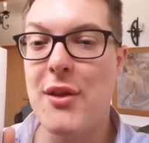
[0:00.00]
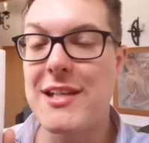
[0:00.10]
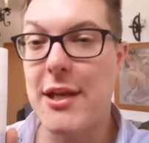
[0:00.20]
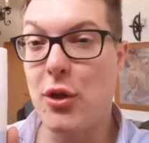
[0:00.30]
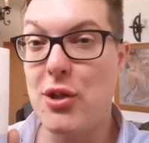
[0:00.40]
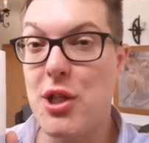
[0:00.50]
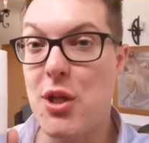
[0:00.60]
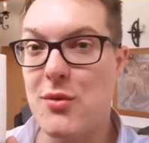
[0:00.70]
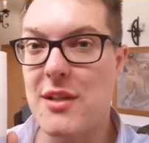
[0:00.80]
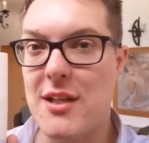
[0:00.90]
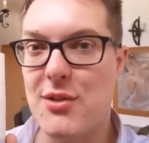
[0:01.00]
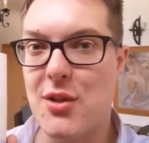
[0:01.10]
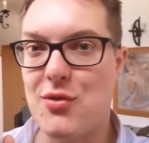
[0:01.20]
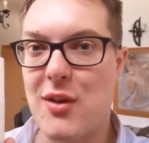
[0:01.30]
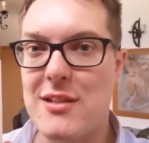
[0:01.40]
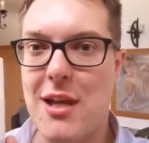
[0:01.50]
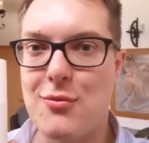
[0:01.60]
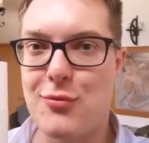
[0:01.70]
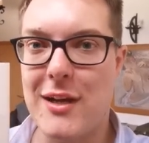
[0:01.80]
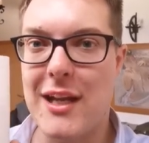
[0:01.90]
The technology used in these sunscreens
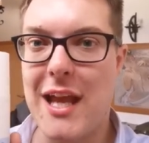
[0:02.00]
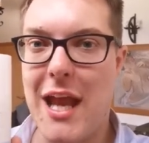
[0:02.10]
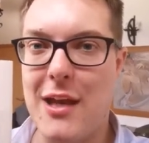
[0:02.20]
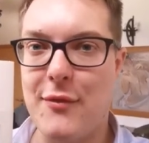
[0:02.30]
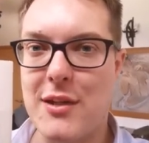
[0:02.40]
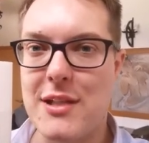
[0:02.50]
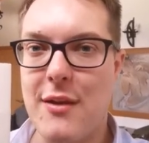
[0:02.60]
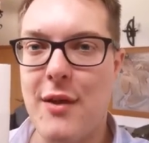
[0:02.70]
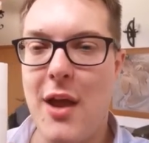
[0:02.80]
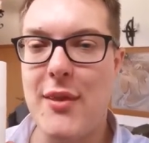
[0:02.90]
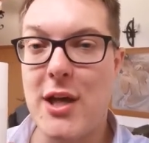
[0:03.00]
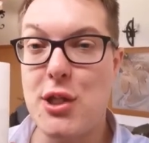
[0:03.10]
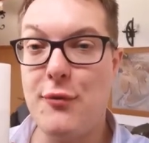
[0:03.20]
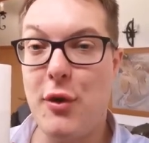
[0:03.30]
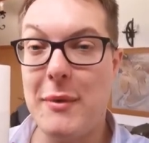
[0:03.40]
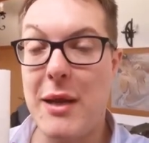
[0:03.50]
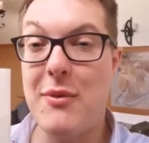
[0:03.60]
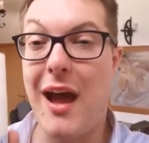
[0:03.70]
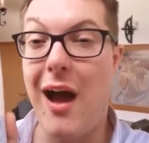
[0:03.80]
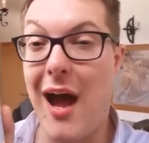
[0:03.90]
is really innovative. They actually formulate
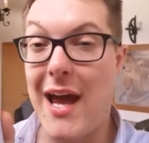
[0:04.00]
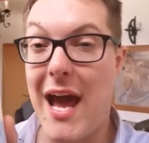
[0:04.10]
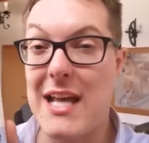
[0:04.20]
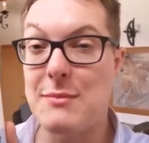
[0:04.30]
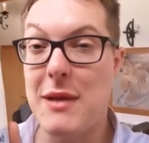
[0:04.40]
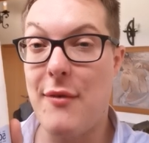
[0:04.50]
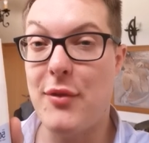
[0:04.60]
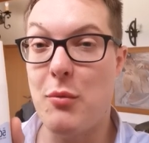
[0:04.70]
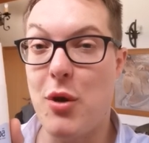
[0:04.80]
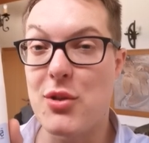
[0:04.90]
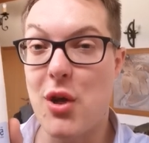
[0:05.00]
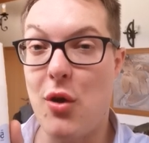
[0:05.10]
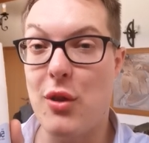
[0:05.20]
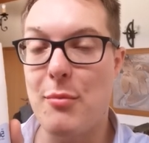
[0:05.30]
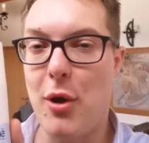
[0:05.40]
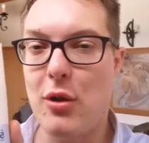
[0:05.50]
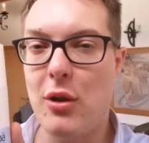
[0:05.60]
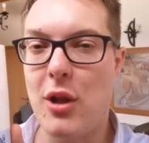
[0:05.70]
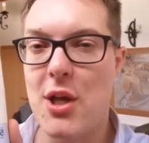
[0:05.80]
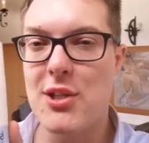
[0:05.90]
with a higher SPF than what's on the
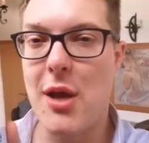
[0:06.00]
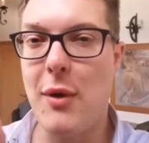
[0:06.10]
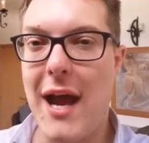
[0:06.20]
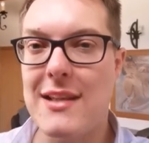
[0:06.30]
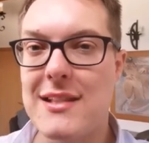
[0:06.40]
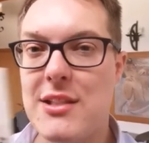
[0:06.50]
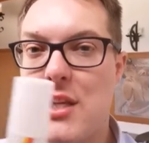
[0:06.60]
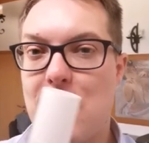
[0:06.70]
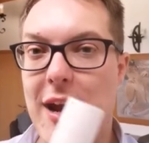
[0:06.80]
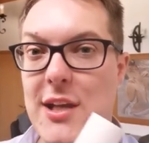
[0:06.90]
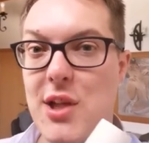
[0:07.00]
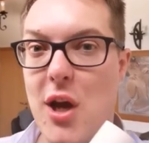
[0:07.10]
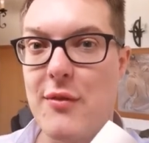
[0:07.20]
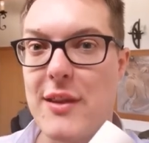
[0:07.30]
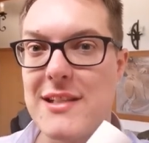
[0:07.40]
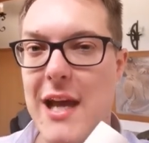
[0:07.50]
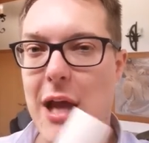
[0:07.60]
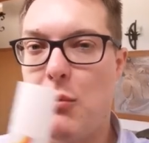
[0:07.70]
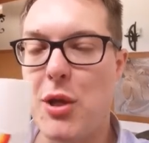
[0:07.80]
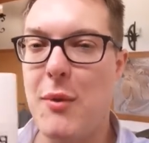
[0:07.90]
bottle. So as this degrades over the
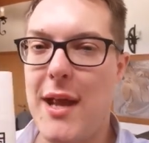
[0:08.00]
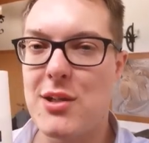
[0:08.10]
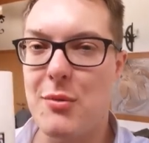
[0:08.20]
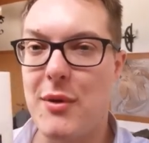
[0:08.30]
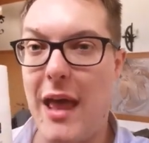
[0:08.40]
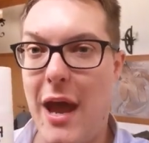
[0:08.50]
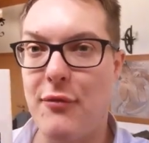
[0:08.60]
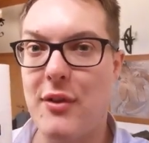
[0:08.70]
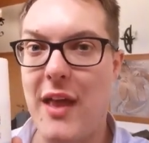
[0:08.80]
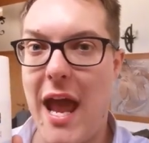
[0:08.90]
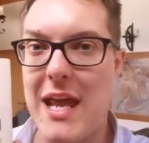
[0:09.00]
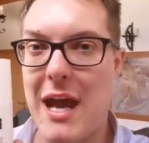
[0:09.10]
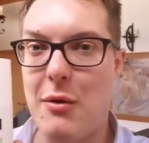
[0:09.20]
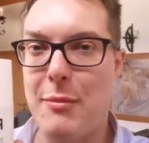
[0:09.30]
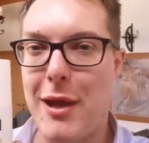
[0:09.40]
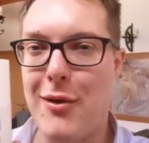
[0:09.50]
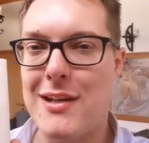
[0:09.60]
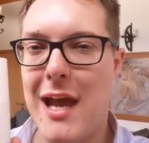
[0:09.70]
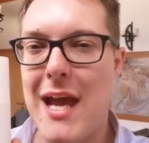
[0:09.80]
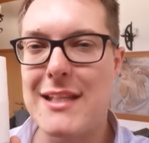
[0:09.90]
day, what you end up with after the 8-hour
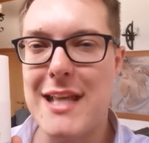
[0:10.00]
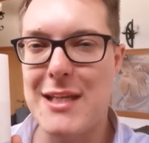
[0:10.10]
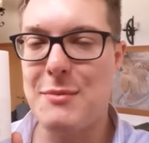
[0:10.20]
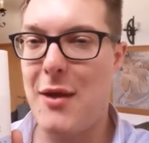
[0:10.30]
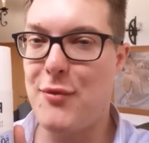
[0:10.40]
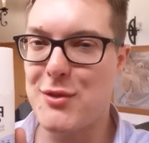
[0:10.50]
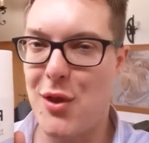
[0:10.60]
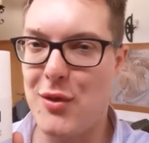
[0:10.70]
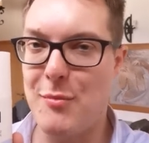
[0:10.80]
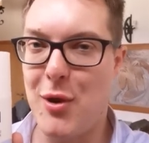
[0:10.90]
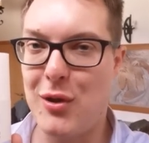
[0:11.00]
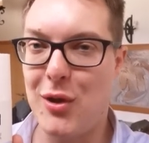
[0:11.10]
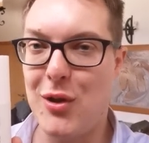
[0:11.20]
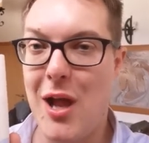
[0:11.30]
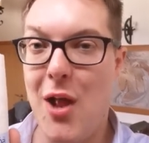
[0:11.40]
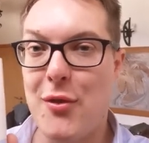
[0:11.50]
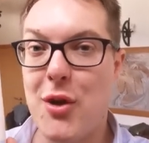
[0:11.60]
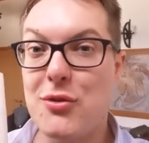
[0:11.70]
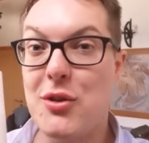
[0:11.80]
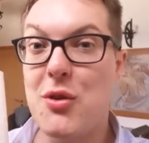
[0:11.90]
period is the SPF that's on the bottle.
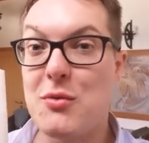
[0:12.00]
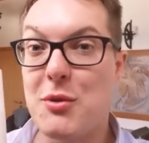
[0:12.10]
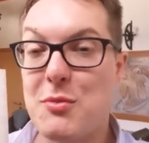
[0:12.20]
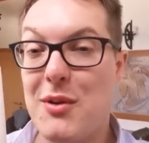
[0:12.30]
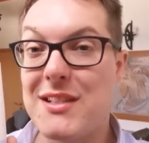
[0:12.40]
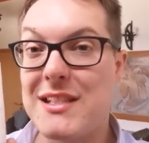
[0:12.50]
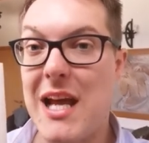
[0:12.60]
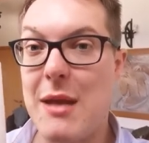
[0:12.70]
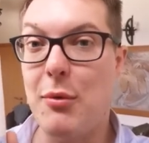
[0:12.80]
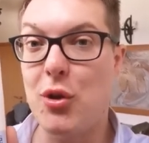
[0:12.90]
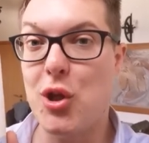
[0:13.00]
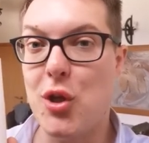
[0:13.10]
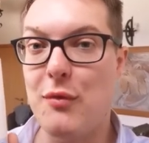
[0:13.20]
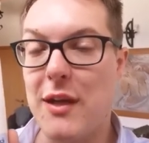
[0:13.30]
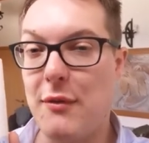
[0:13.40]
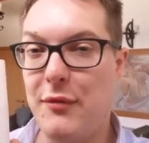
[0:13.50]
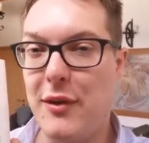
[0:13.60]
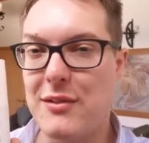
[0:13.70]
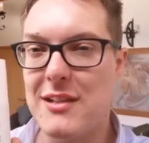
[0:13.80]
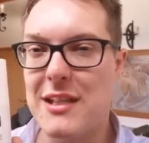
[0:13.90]
They also use much more stable UV
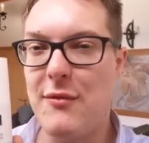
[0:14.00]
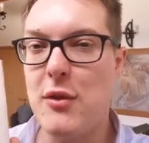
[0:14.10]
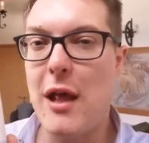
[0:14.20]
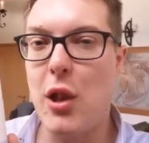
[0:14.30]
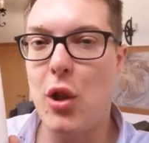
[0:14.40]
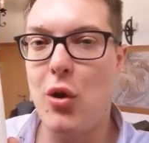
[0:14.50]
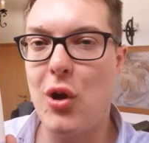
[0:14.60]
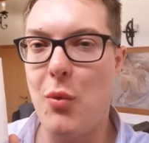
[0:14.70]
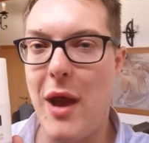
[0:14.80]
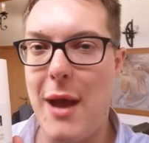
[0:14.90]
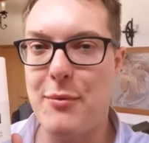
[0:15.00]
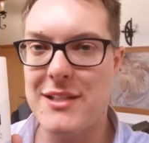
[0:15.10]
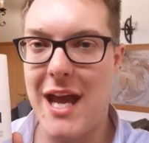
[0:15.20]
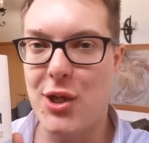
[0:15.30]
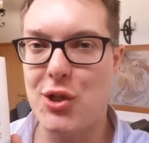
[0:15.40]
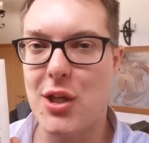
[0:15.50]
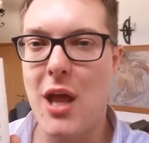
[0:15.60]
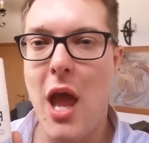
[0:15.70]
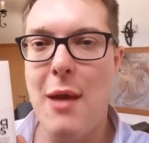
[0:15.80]
filters, giving you that longer wear protection.